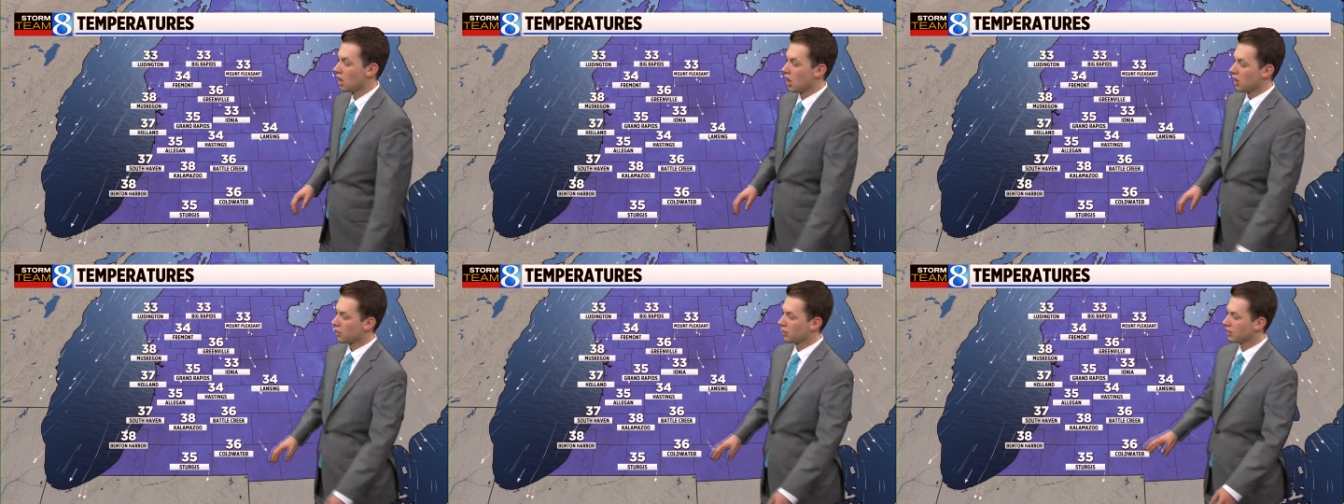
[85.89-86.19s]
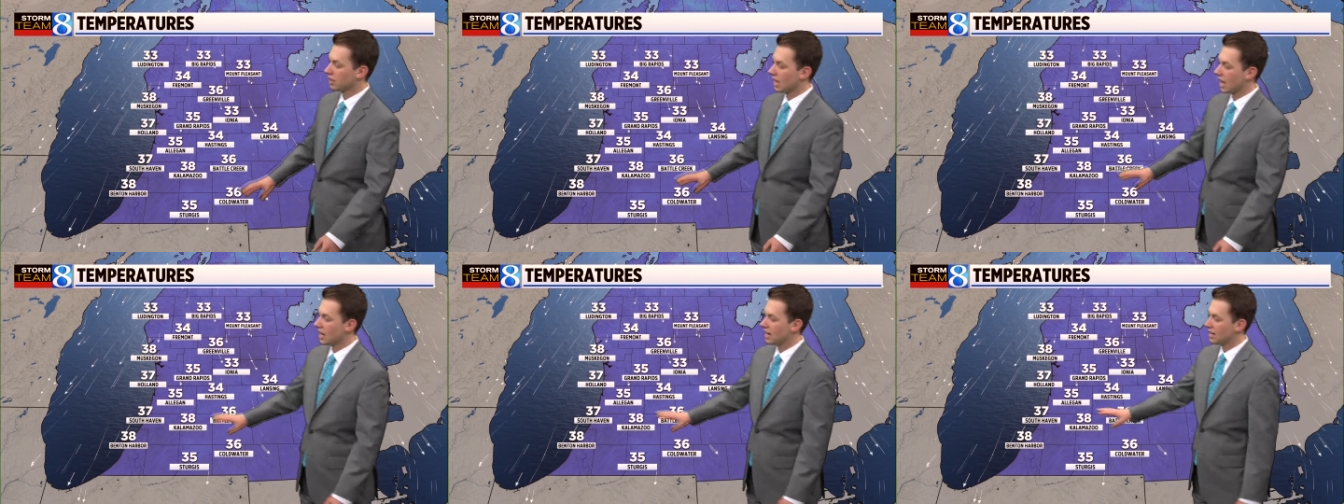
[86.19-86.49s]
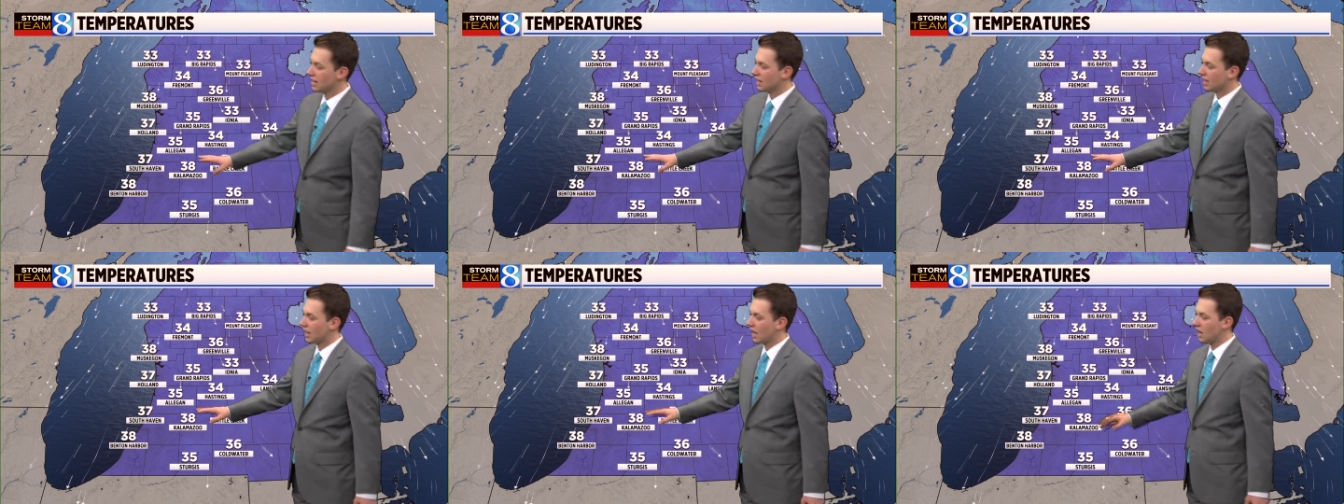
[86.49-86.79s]
38
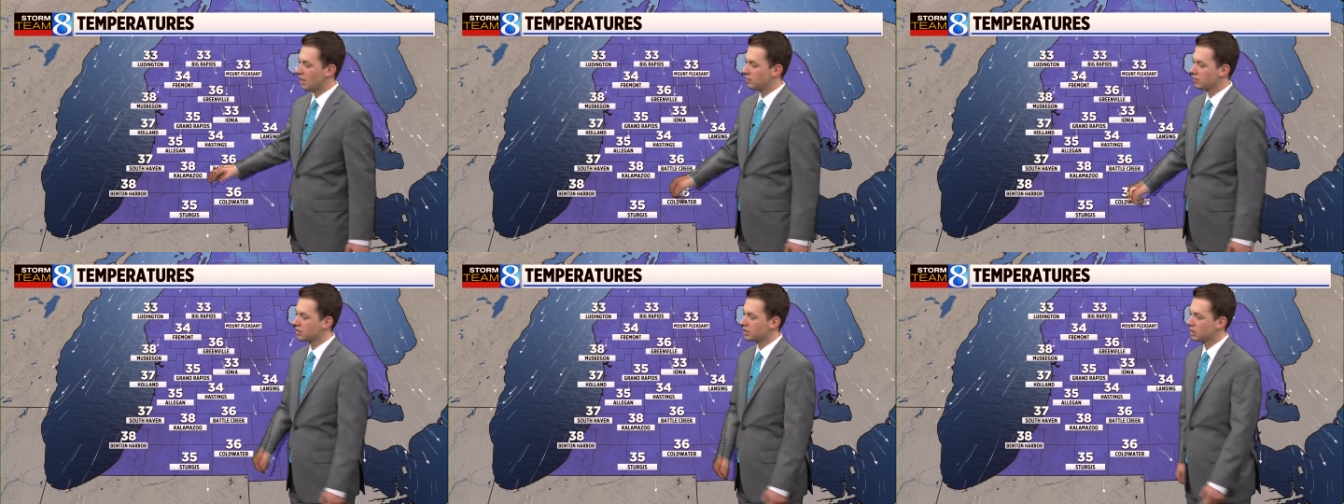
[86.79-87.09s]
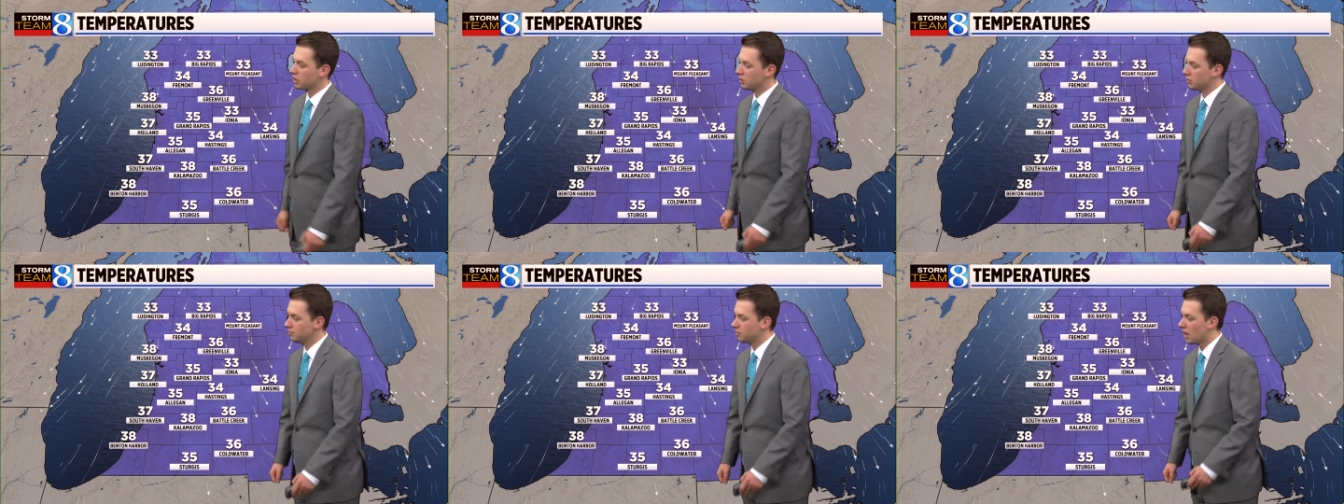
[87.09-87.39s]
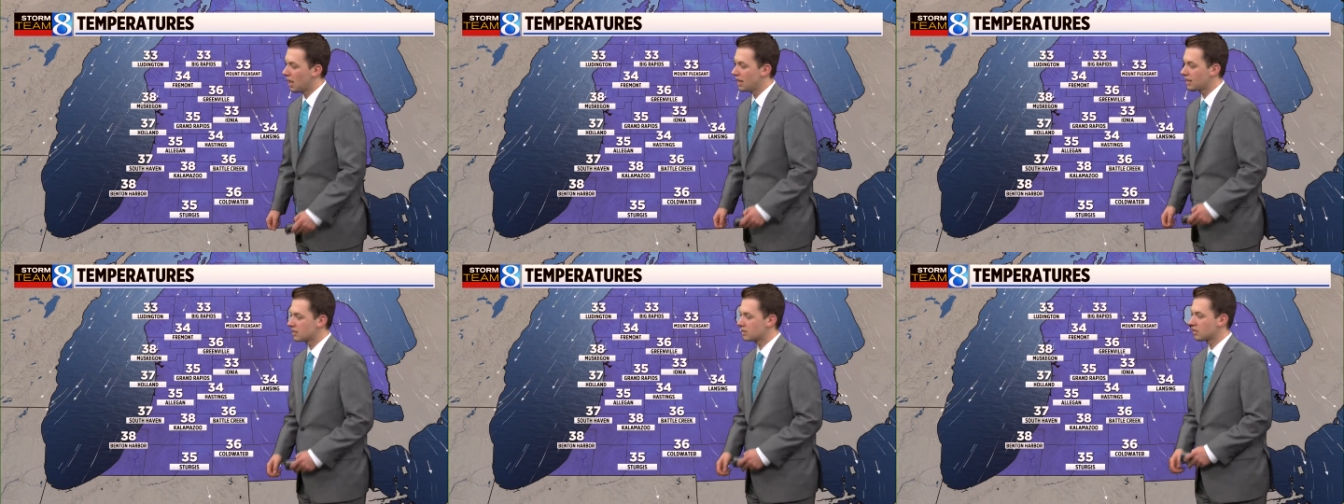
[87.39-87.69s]
in Kalamazoo,
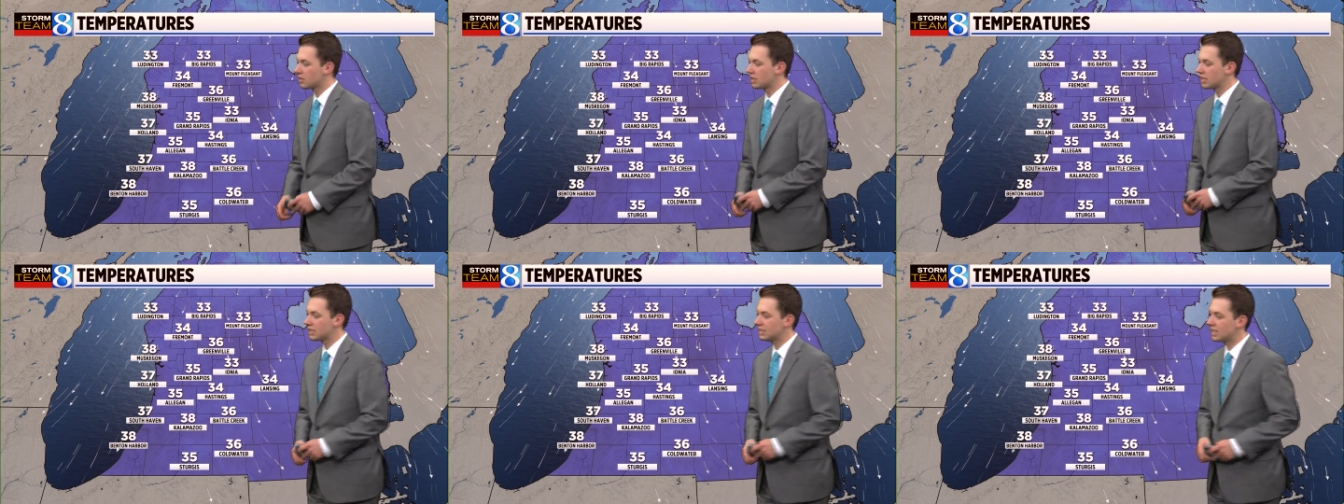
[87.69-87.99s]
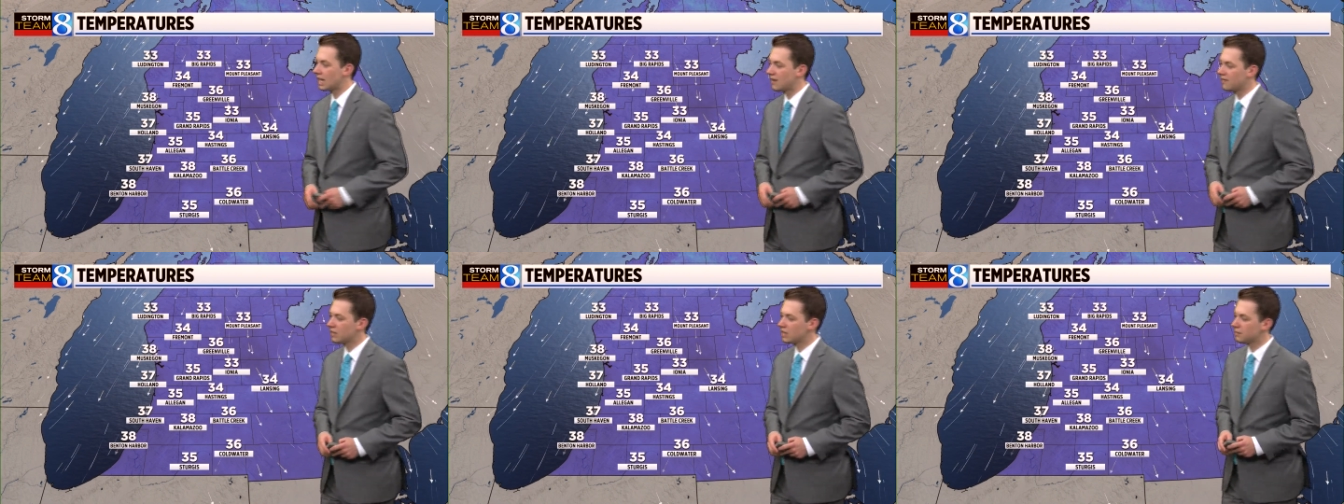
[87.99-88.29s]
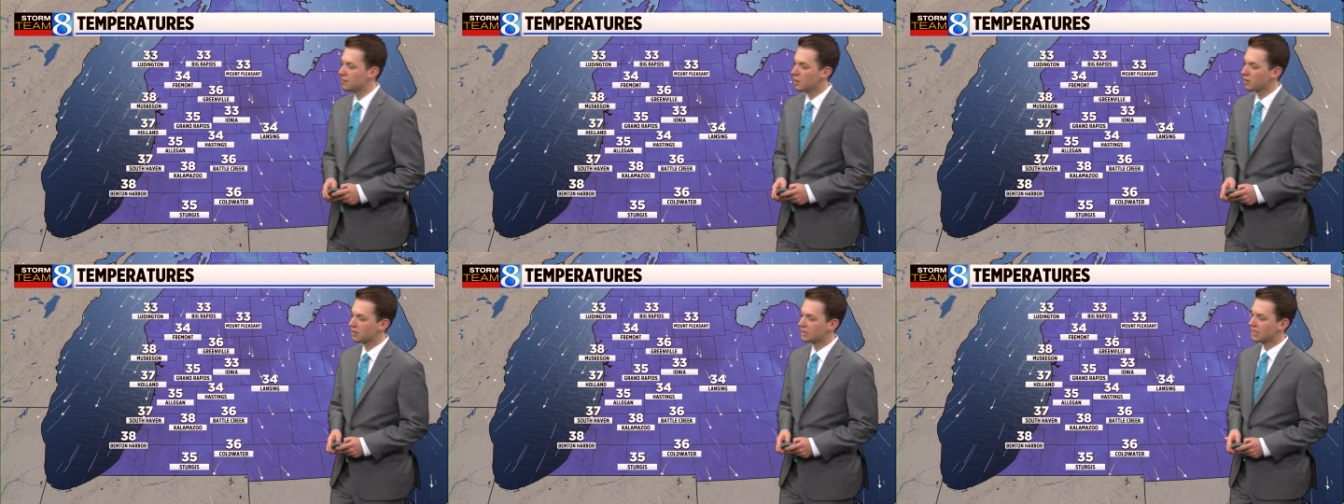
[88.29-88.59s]
and it's 37 in
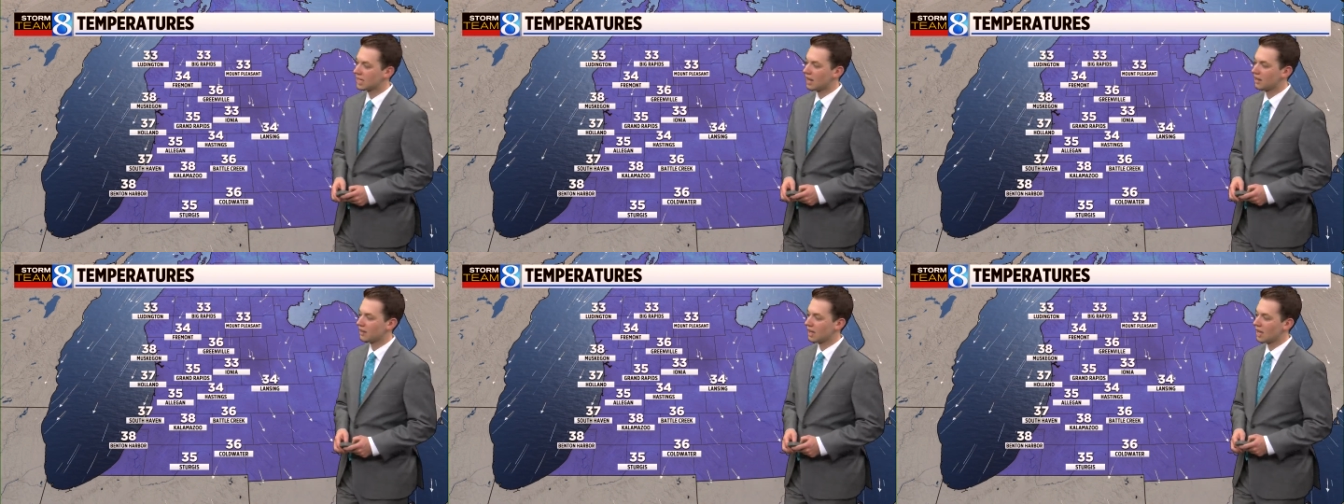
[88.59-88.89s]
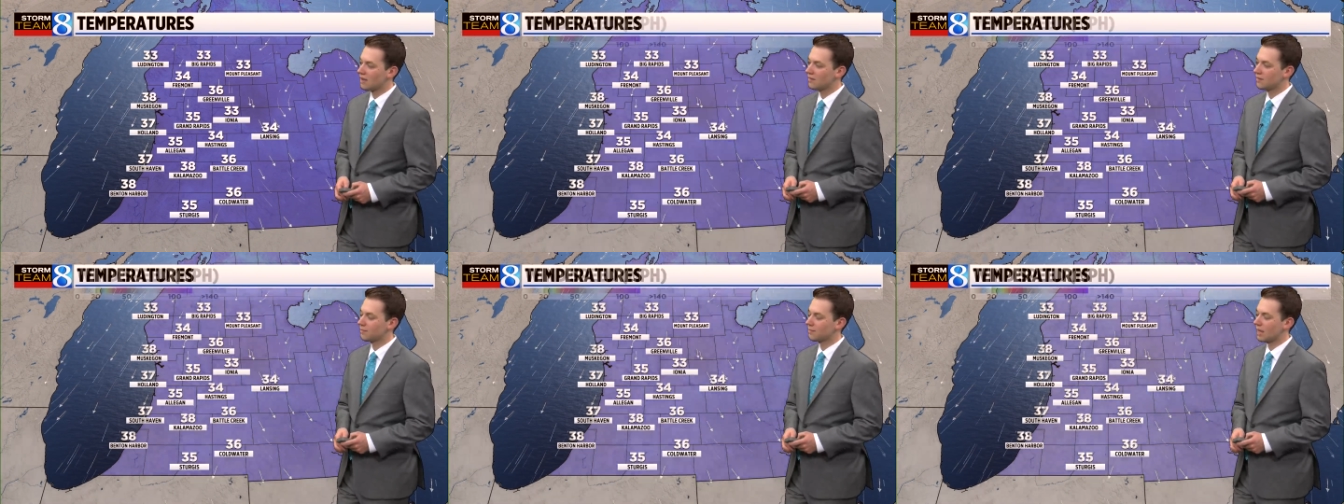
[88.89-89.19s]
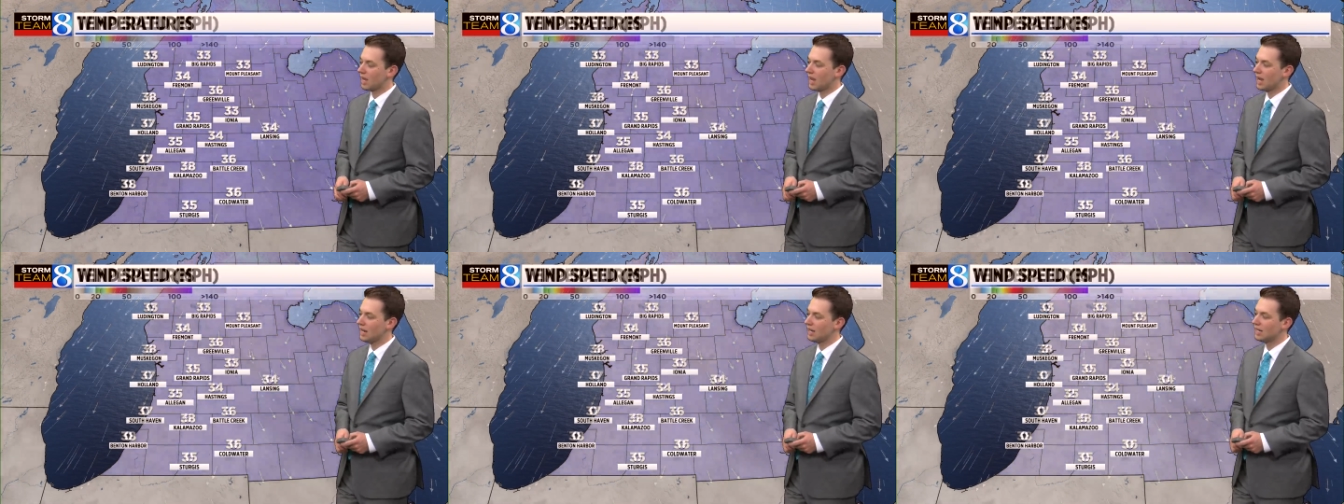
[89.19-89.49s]
both South Haven
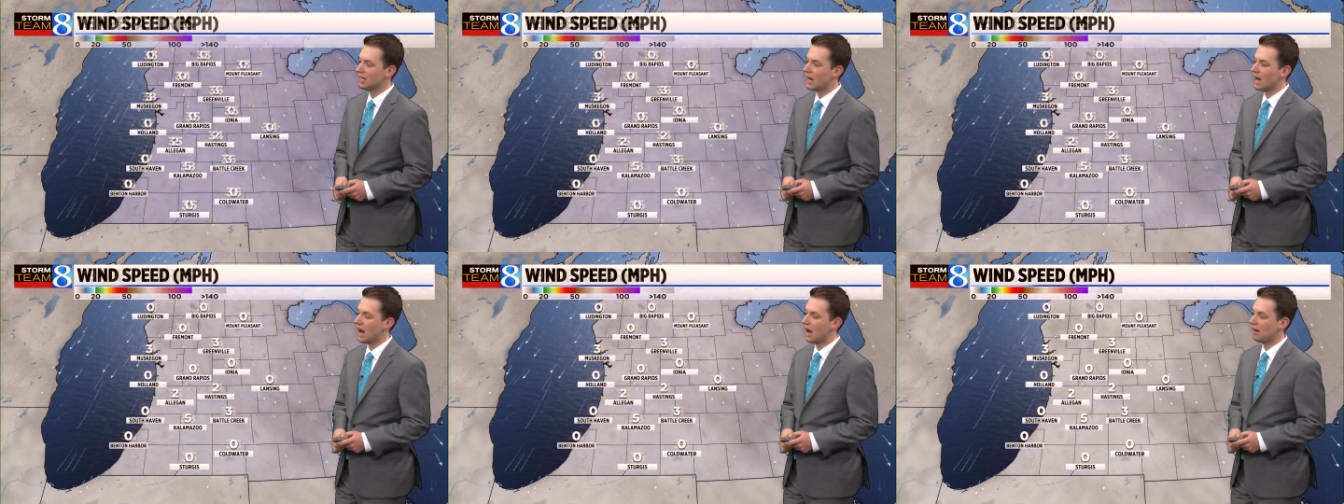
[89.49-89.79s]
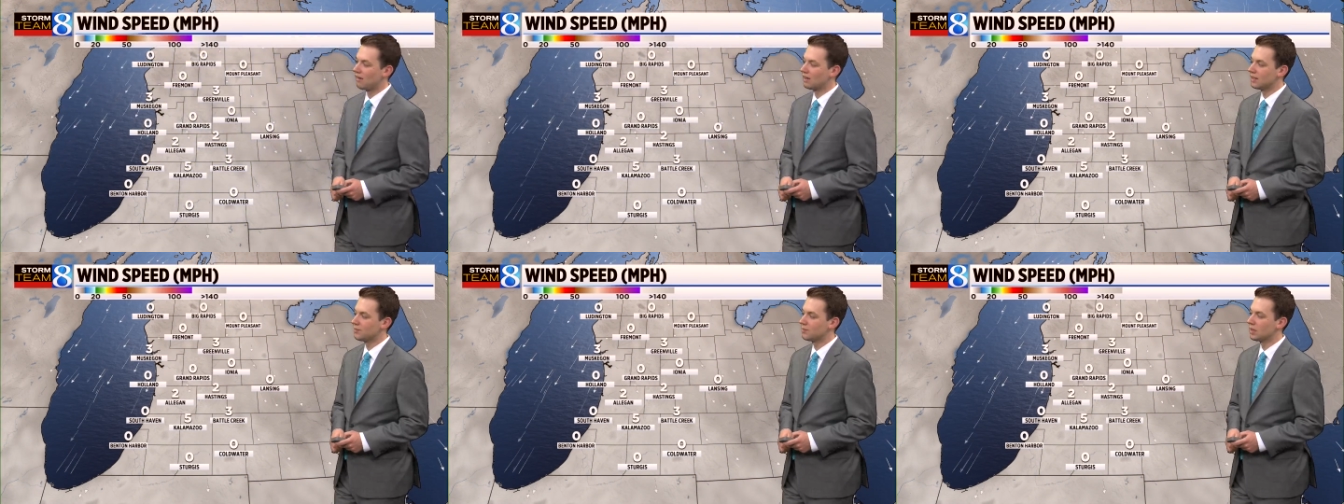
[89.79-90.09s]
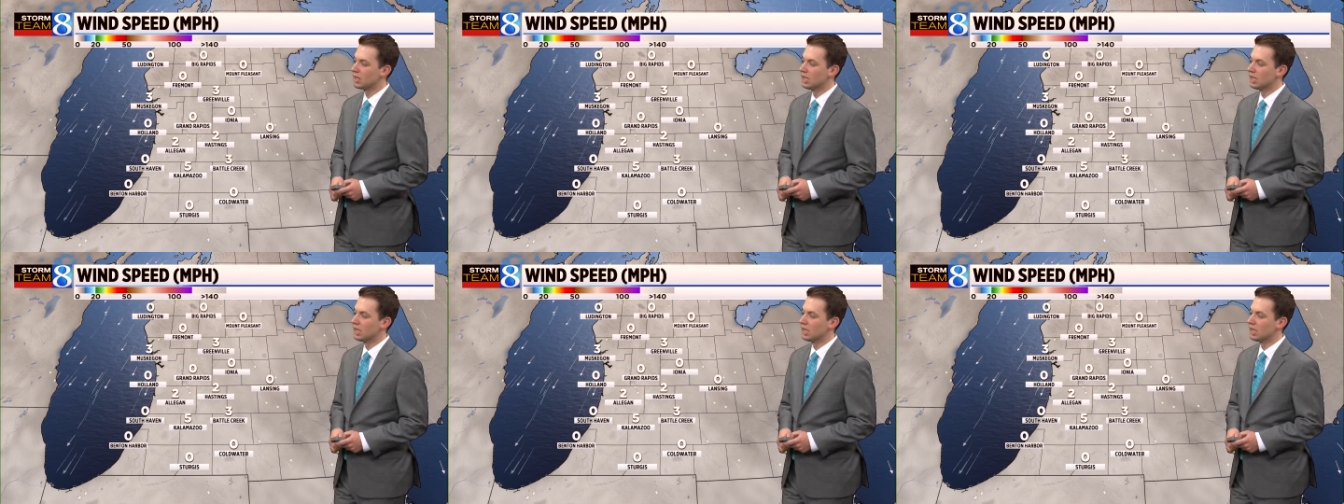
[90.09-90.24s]
and in Holland.